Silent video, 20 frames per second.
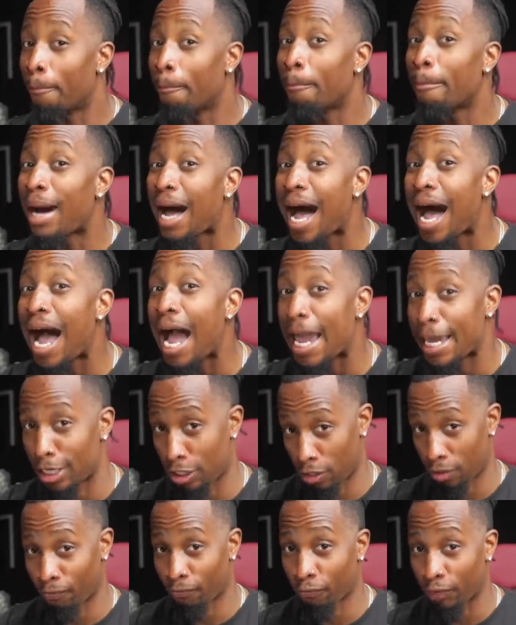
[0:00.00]

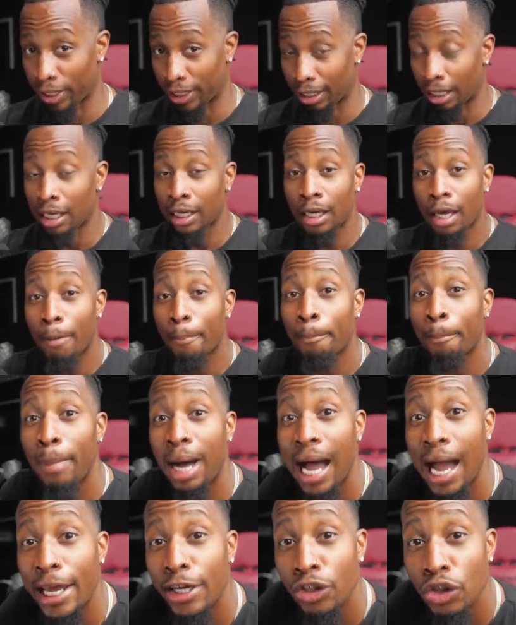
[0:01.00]
My freaking,
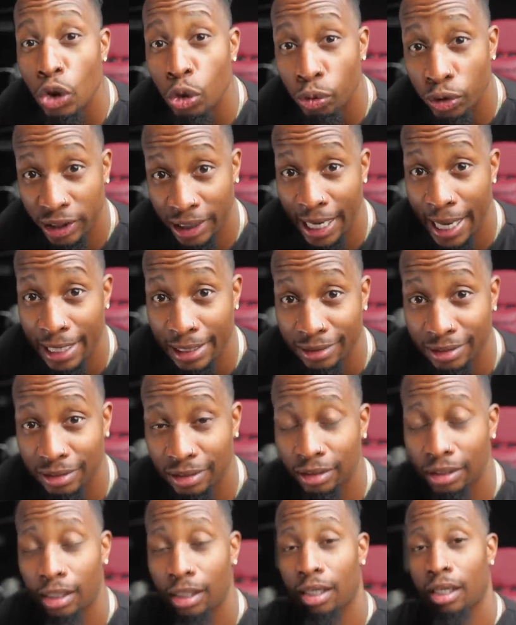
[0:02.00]
my use
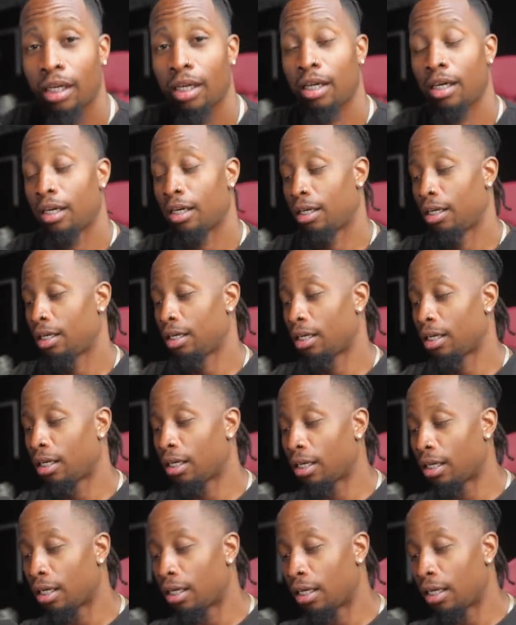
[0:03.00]
case
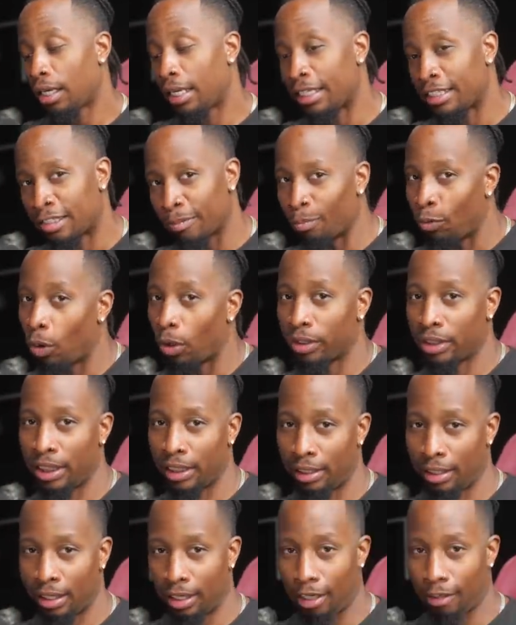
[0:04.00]
is more
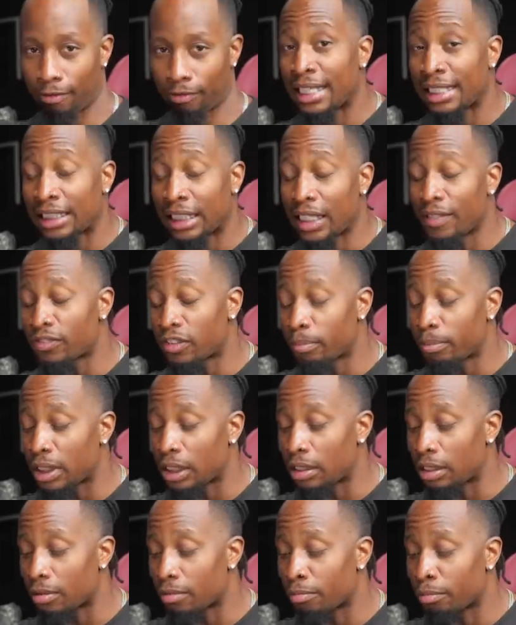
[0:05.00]
than enough. It gives
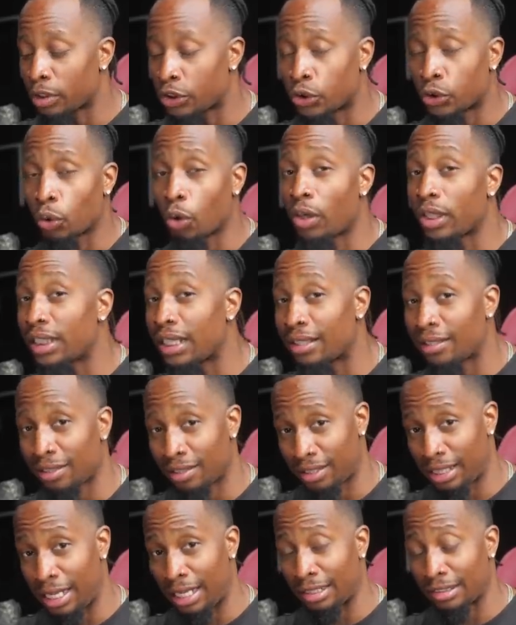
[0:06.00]
me majority of
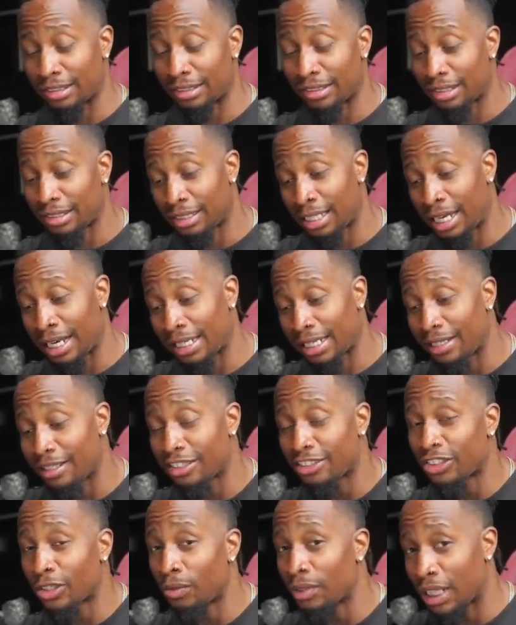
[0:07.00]
the things that I get in
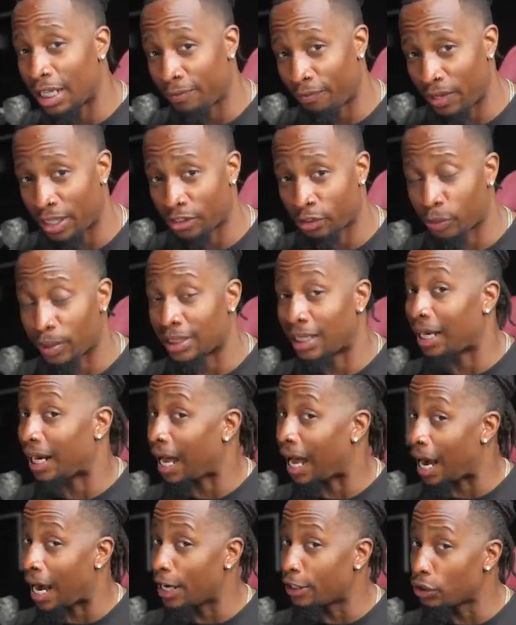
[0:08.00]
the Sony FX3 that
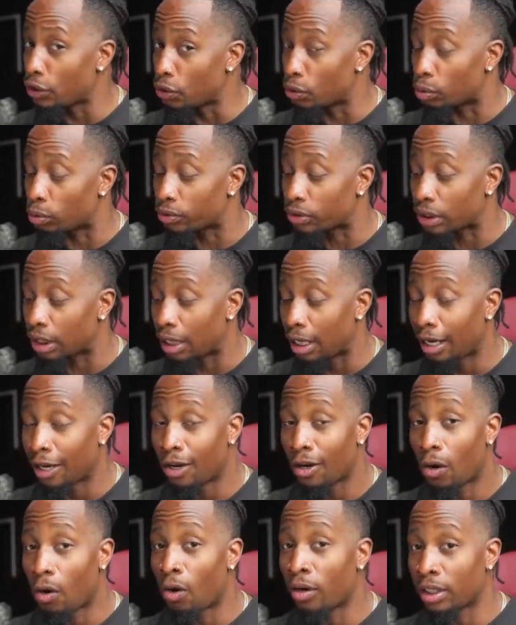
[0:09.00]
I use
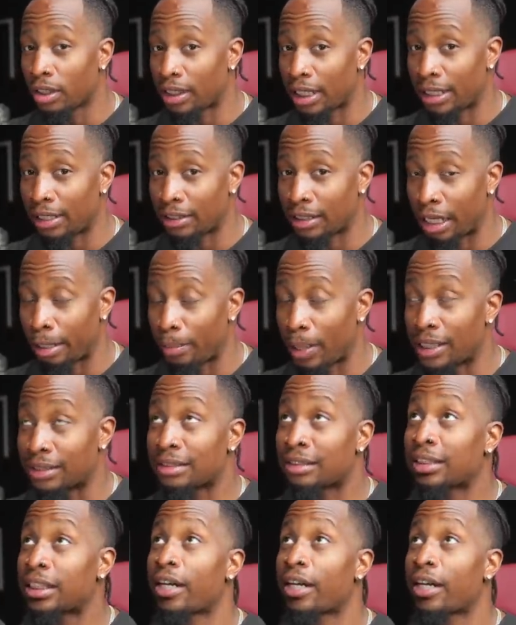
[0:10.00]
on a day-to-day basis.